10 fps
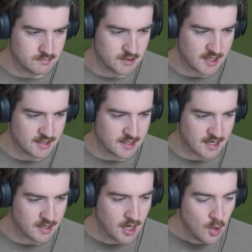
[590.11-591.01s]
Get in, get
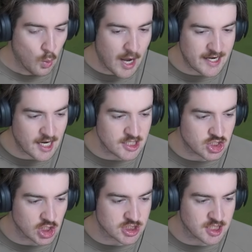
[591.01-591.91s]
in. Why did I
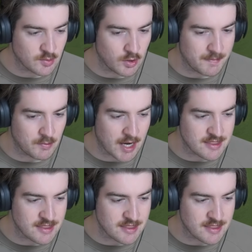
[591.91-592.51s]
adjust it? It would have been right in the